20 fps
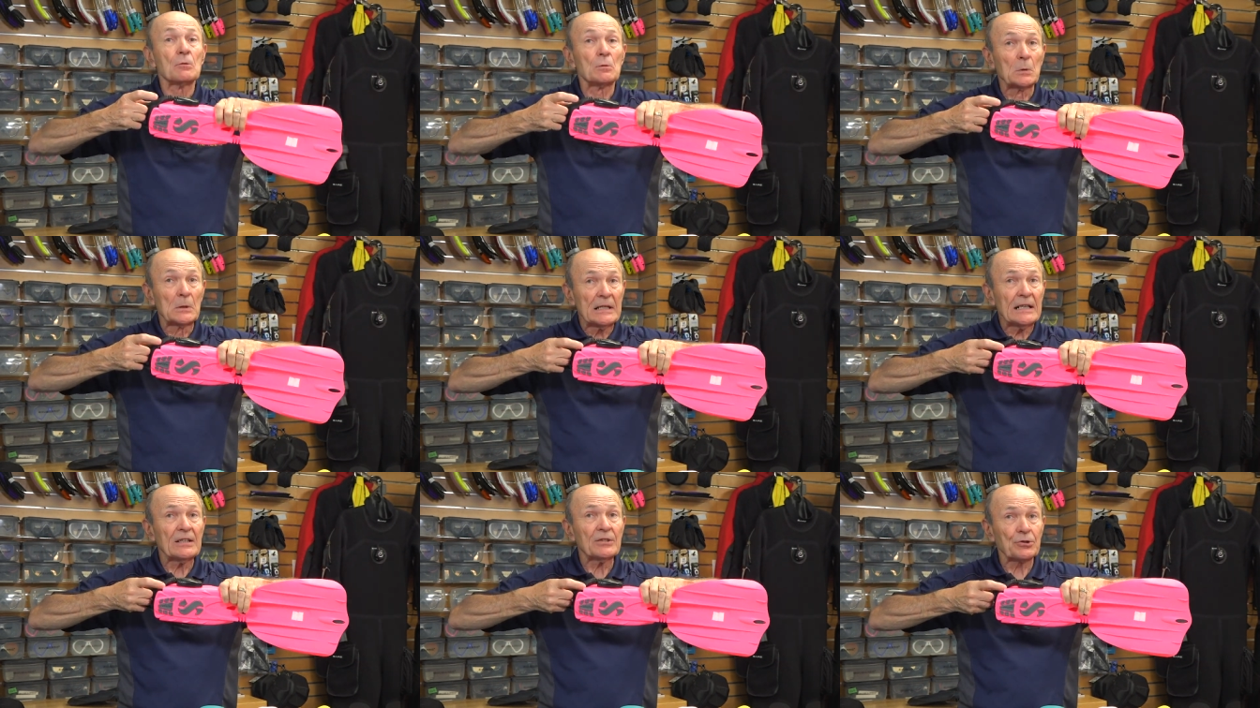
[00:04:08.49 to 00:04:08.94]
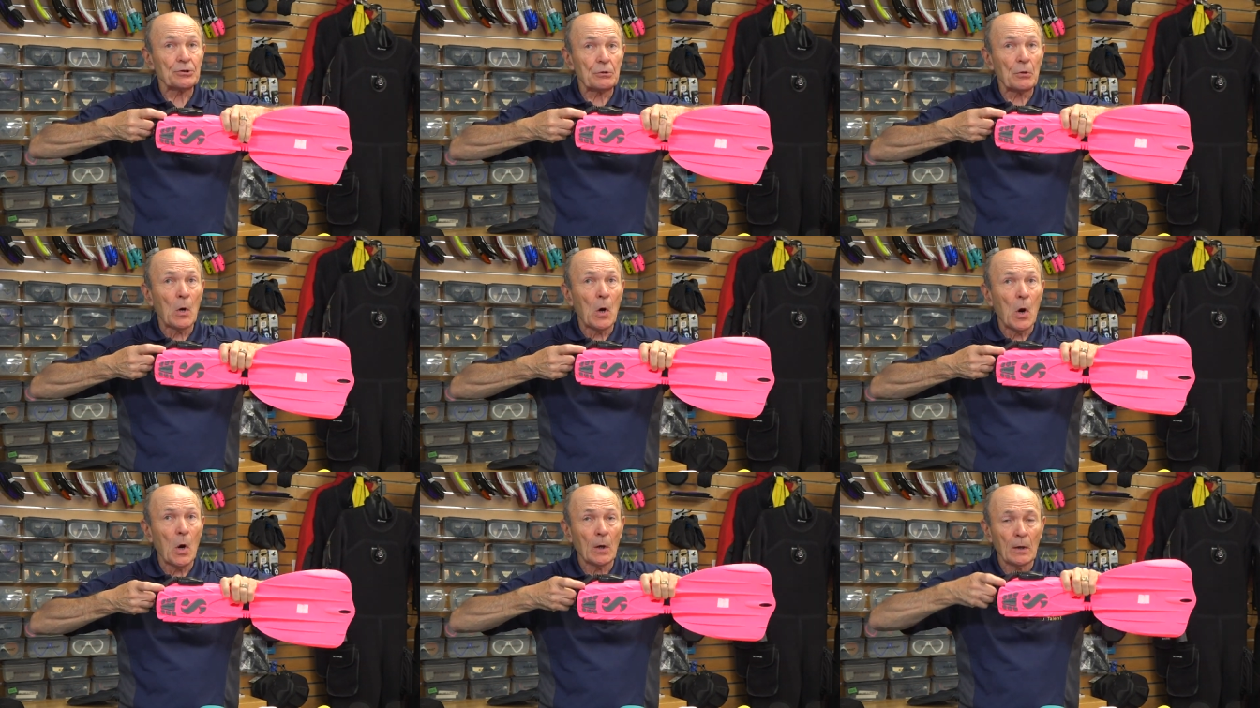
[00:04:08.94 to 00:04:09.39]
really
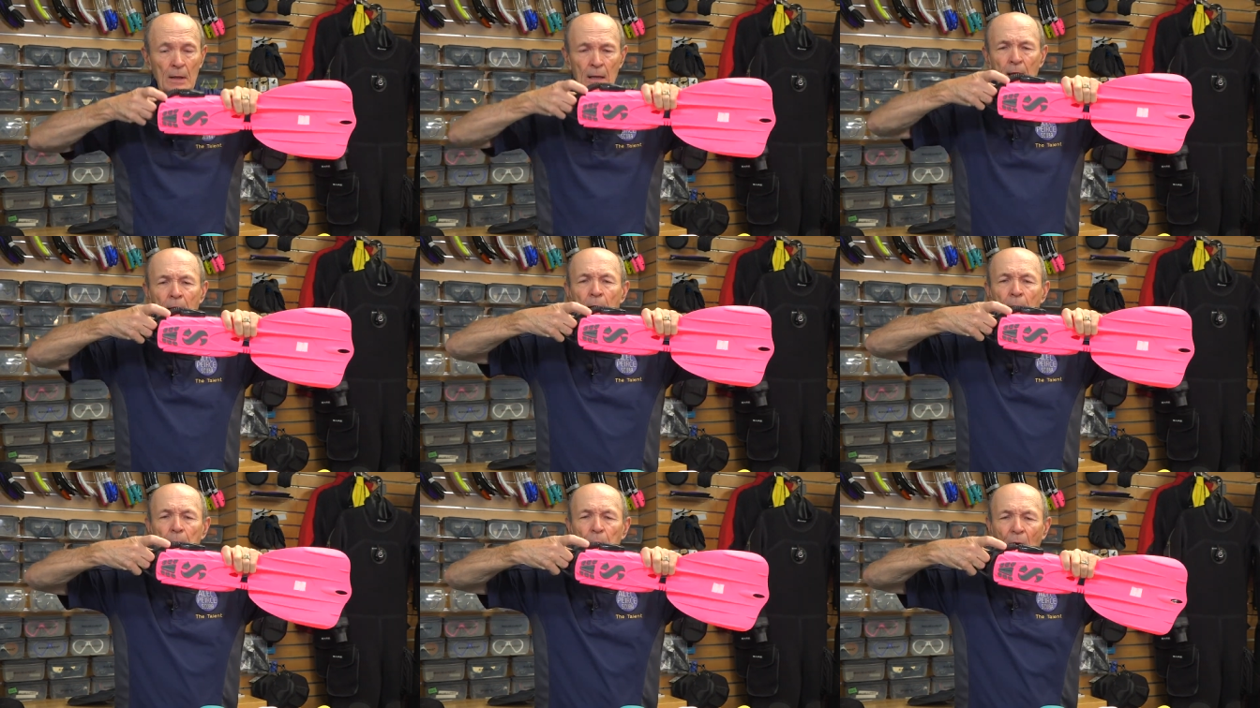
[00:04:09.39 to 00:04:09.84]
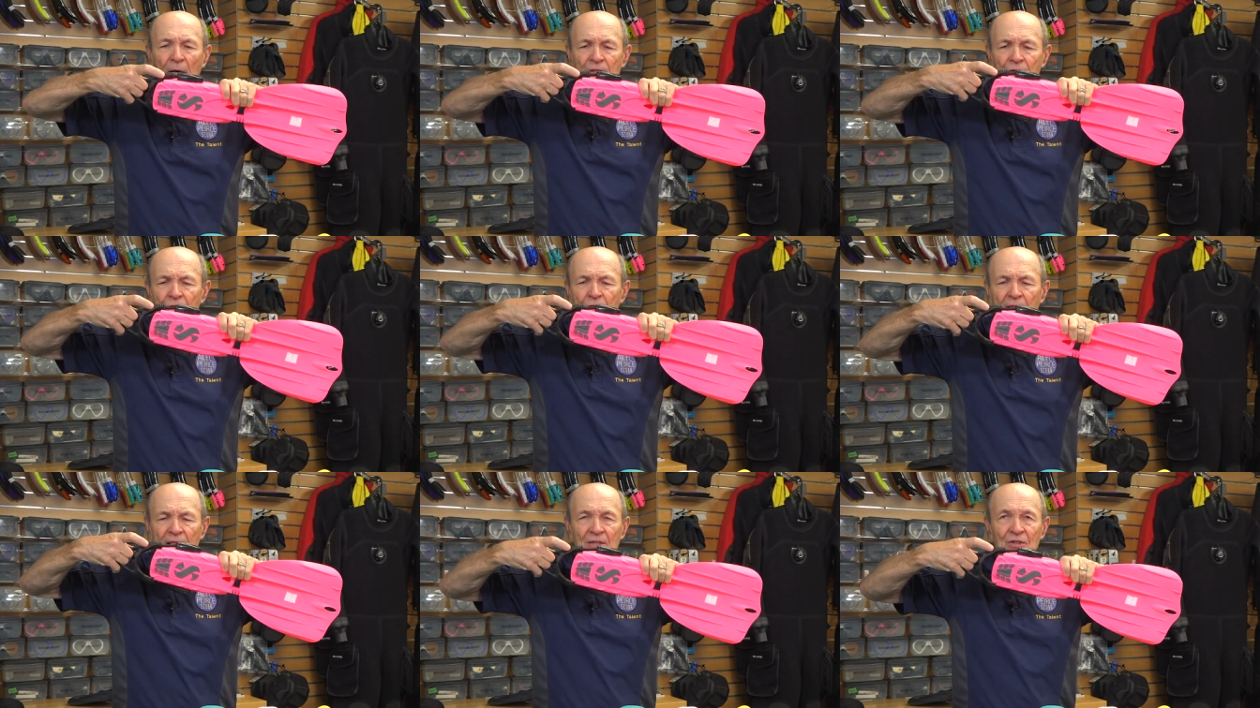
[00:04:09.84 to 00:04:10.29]
strong
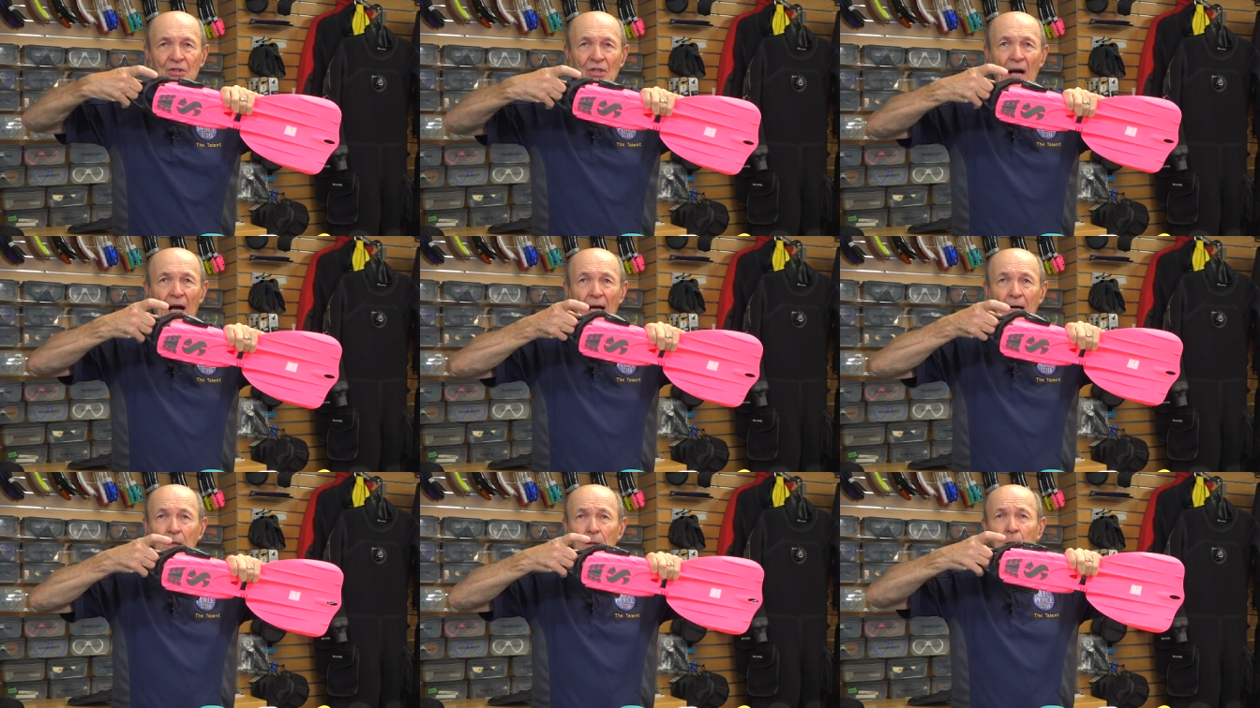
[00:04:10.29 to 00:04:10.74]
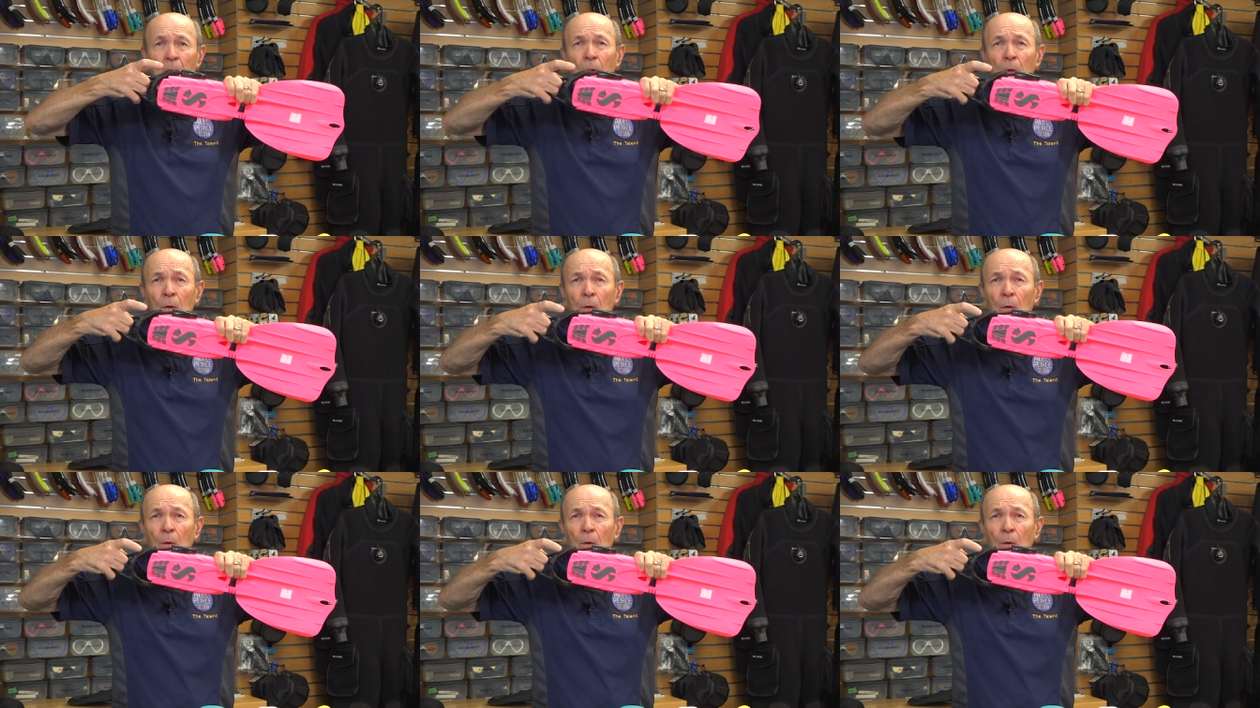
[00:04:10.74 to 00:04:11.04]
bungee style